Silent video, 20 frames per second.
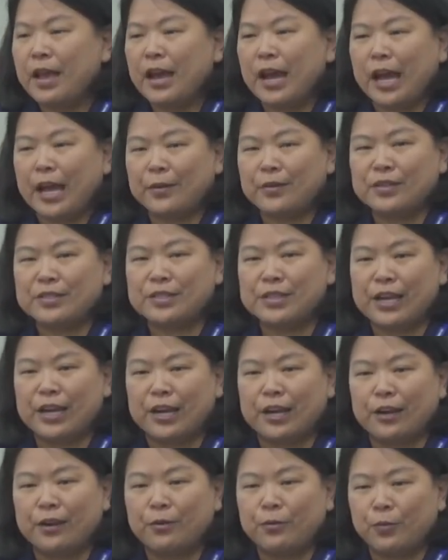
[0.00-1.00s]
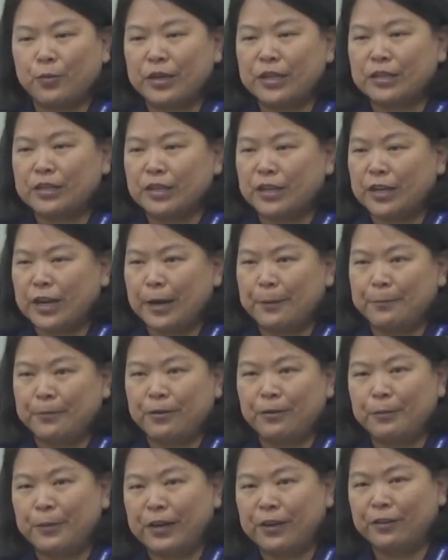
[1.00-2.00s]
I was there with a couple
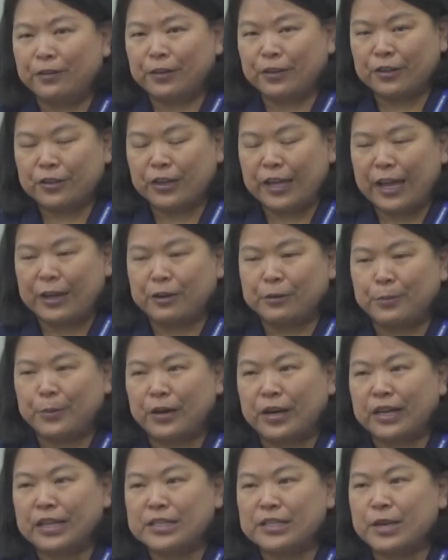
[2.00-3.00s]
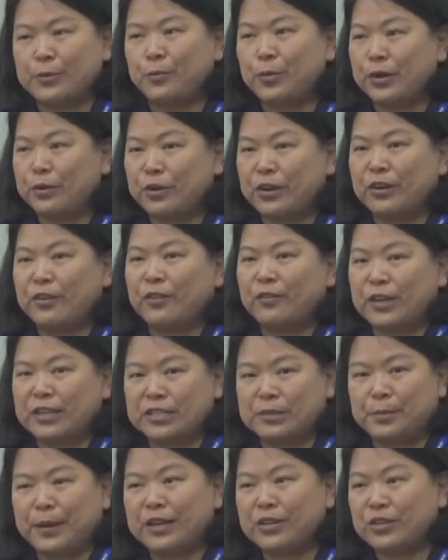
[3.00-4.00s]
of male counterparts. We were
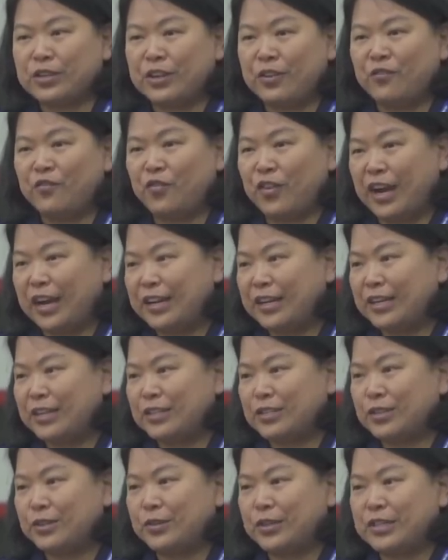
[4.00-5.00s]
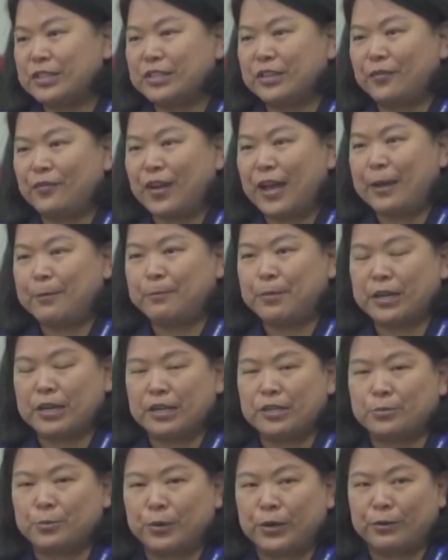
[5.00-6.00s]
especially invited to this event
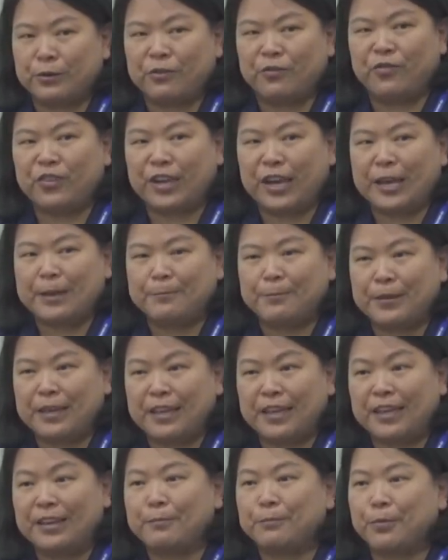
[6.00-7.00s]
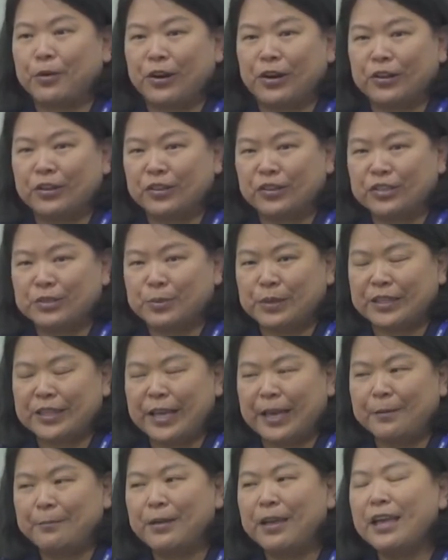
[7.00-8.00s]
because we were VIP partners with
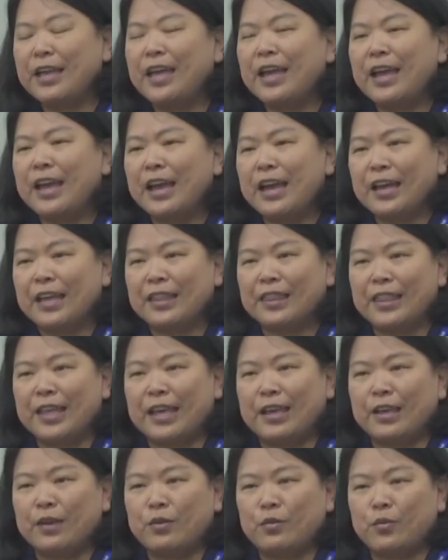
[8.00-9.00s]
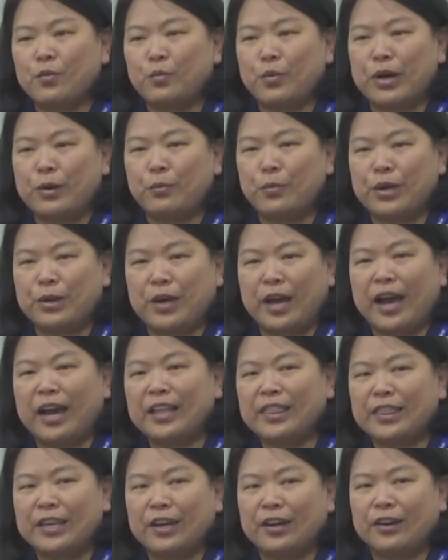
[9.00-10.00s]
them. And they, when we
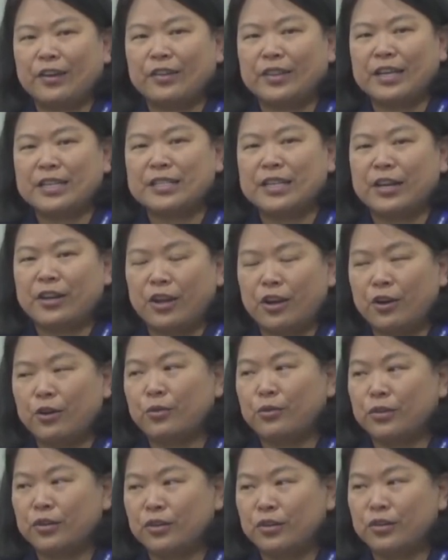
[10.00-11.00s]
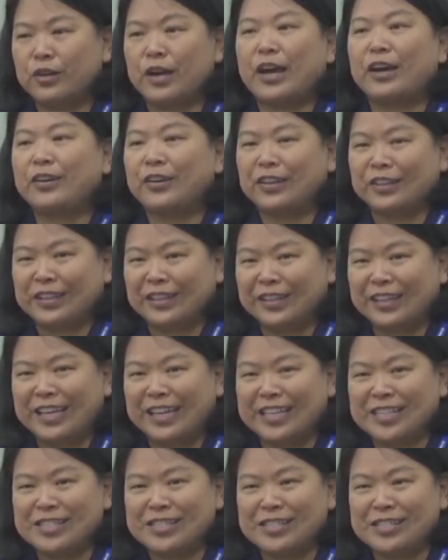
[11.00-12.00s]
got there, they said, Oh, you're not on the
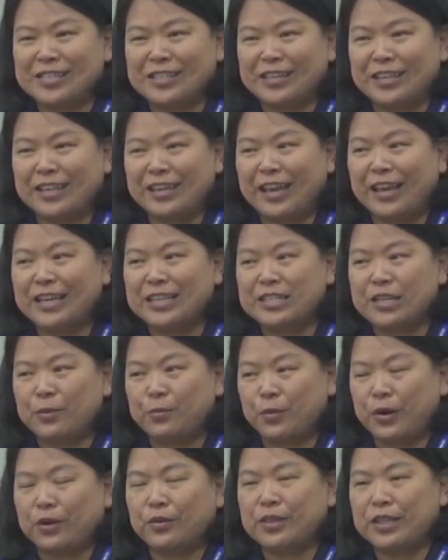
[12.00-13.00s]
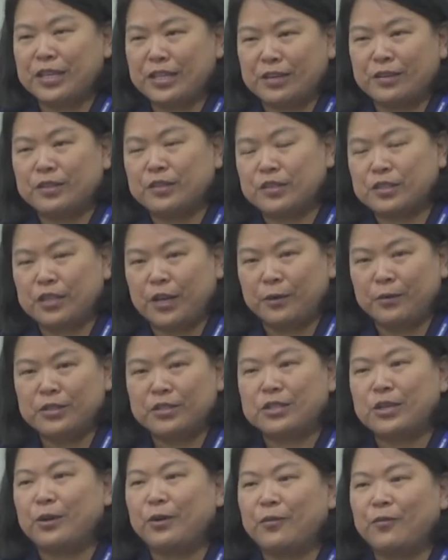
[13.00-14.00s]
list and I said, well, so and
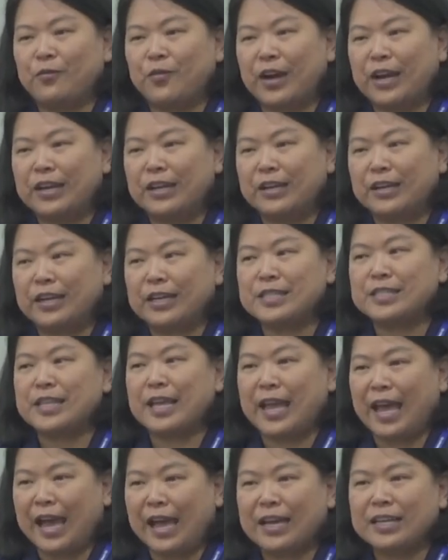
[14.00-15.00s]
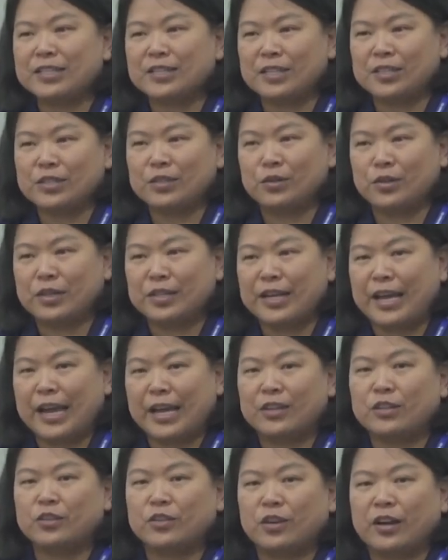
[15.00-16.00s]
so invited us. They asked us to
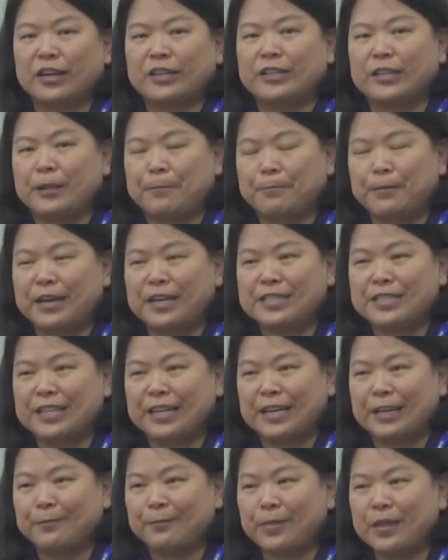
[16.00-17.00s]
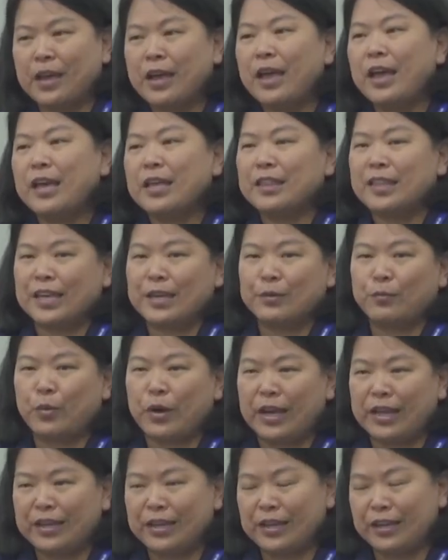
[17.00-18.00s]
attend to talk to the president. They
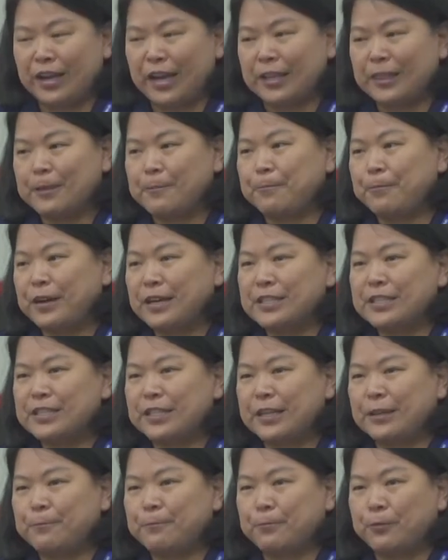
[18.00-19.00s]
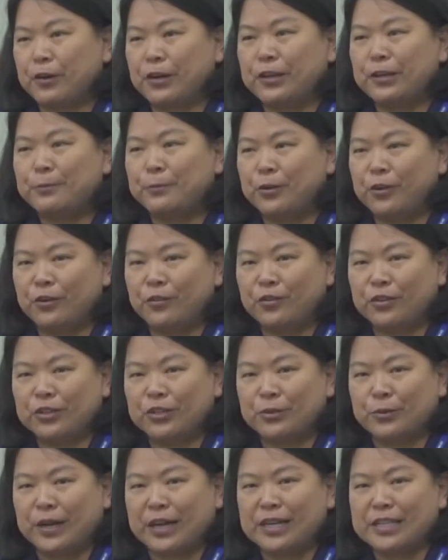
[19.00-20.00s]
went and got the president, brought him over
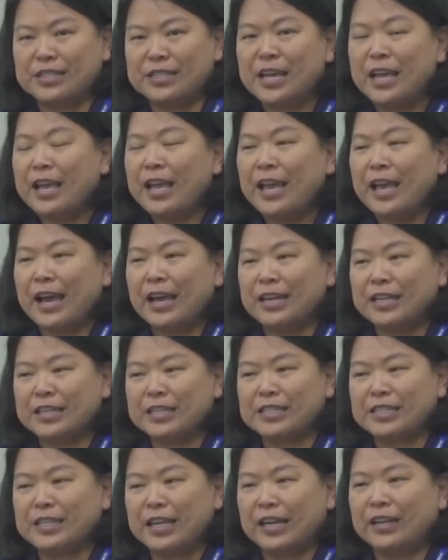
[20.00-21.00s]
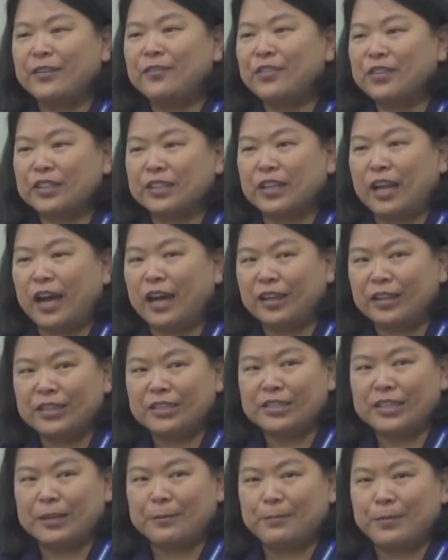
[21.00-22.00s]
to us, and instead of
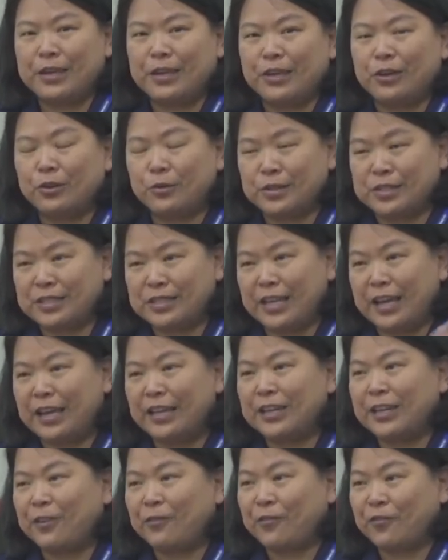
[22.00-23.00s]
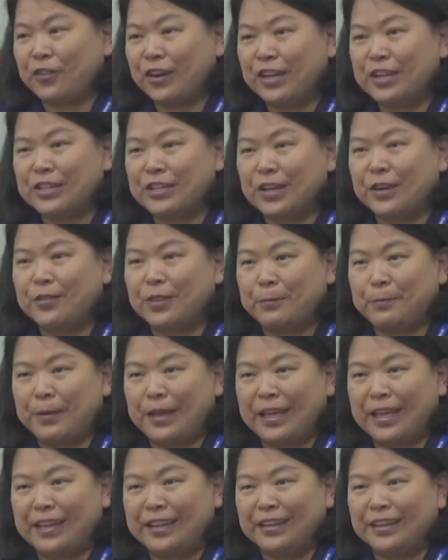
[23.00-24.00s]
acknowledging me, who was standing in front of the
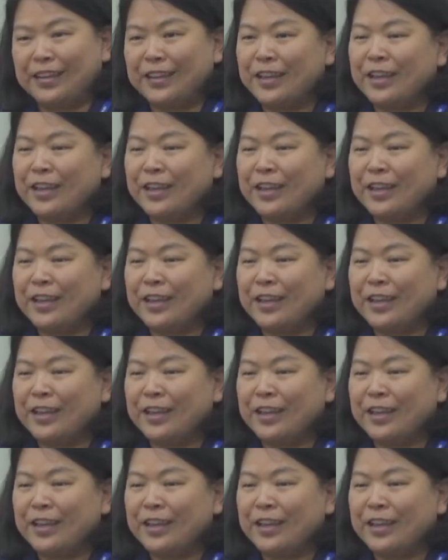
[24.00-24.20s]
men,